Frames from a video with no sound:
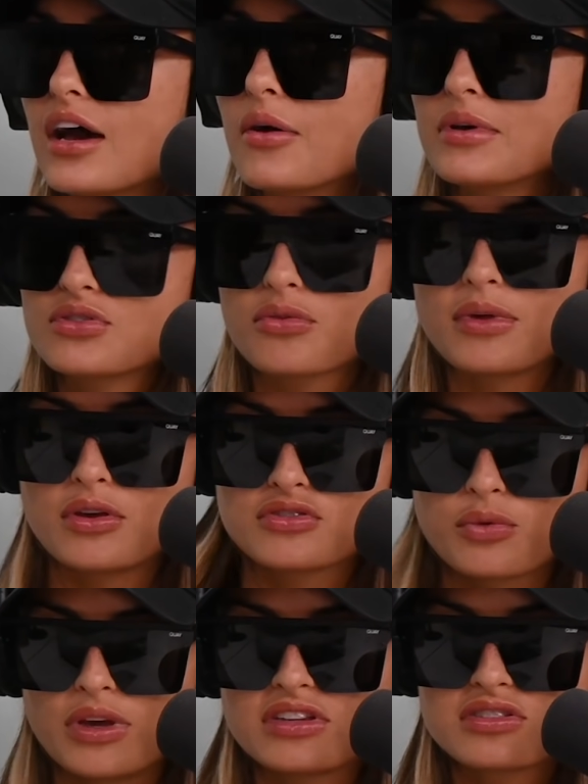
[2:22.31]
how it was with me.
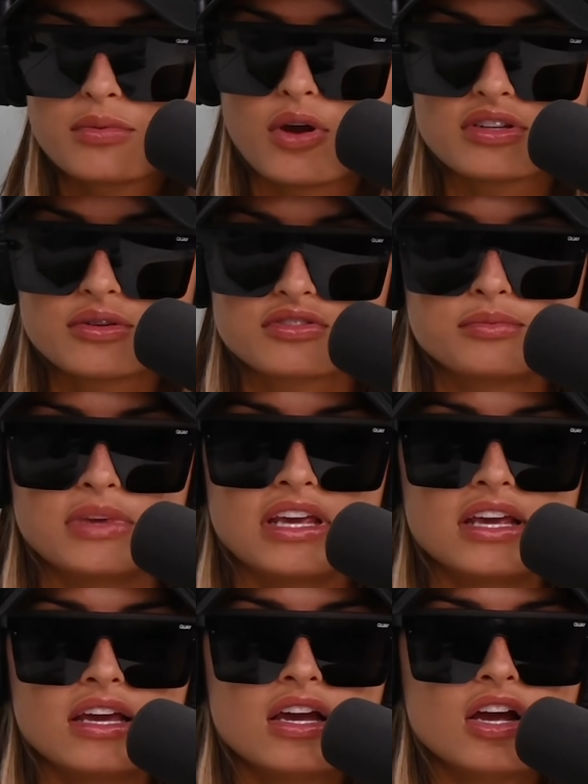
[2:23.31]
So we smoked. It was
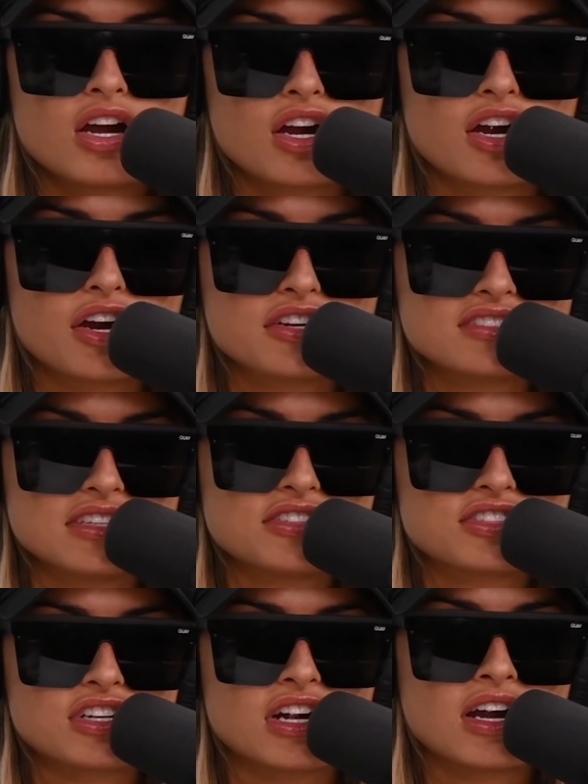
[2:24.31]
me, her
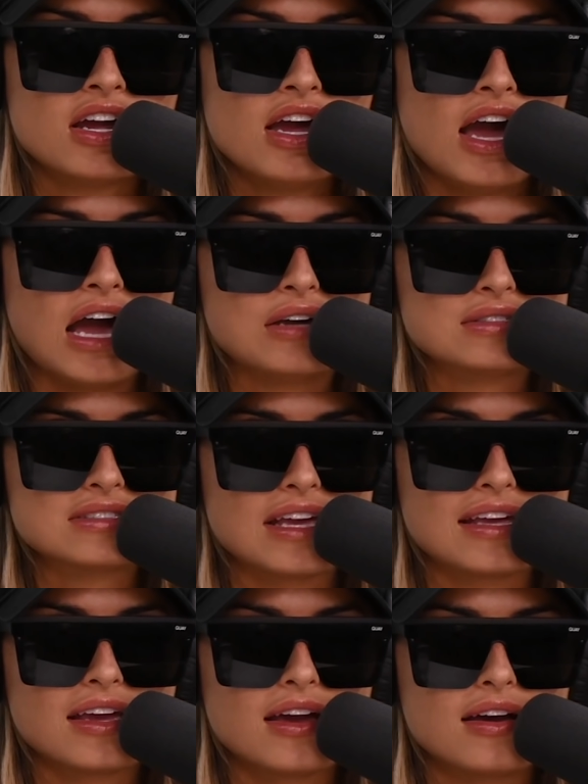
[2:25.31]
sister. I was
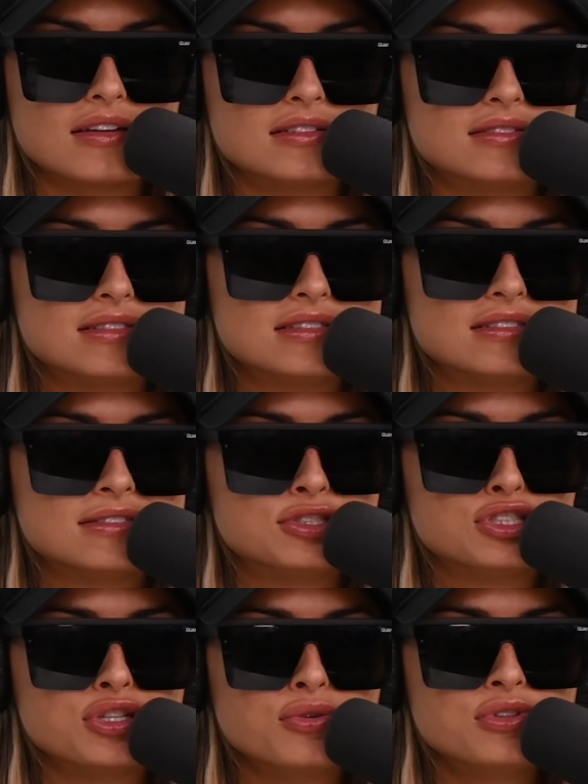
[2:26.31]
like a
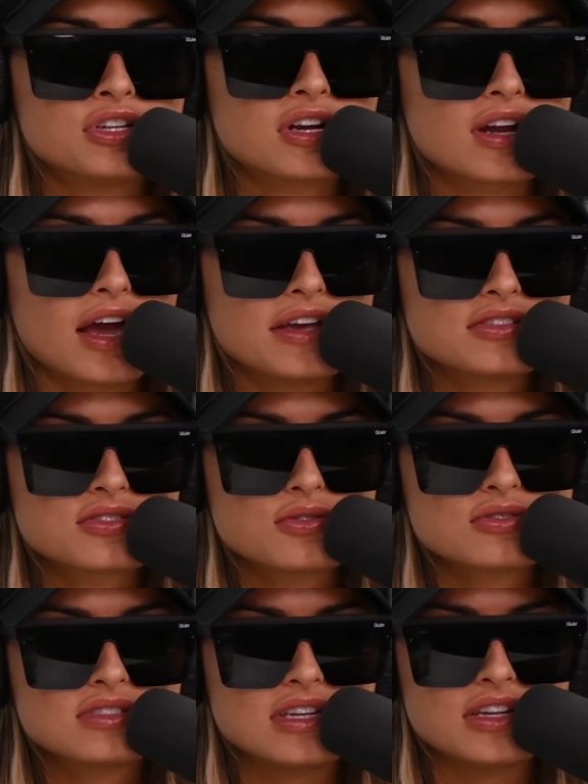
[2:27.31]
senior in high
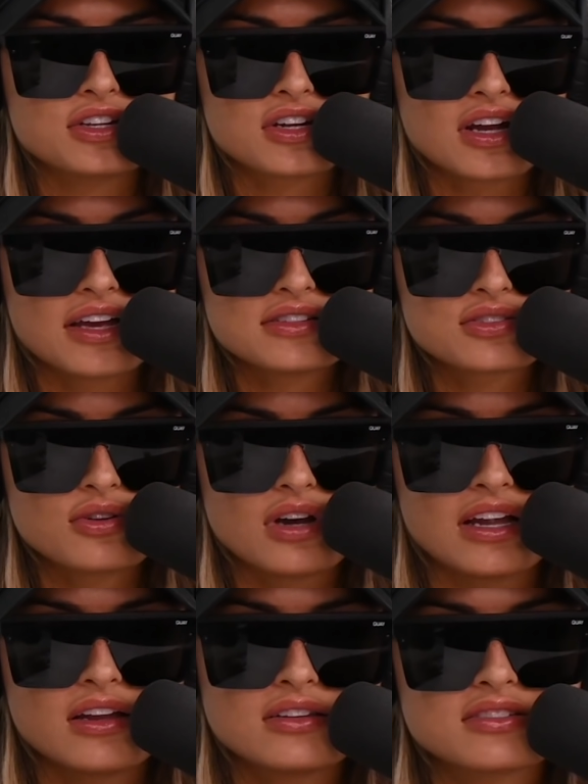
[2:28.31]
school.
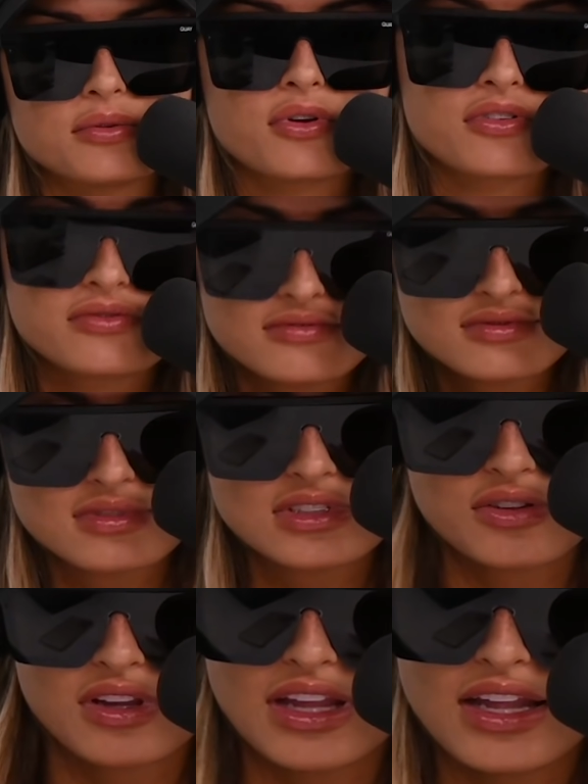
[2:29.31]
I didn't smoke
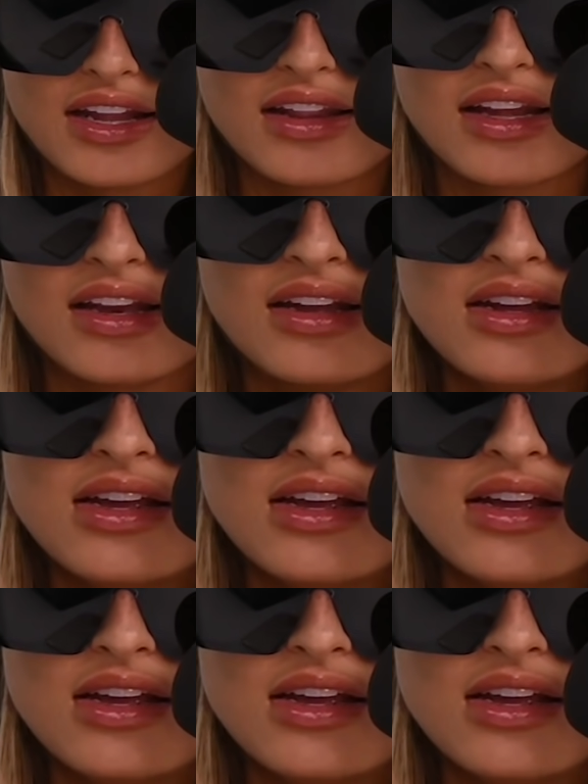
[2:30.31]
until then. And then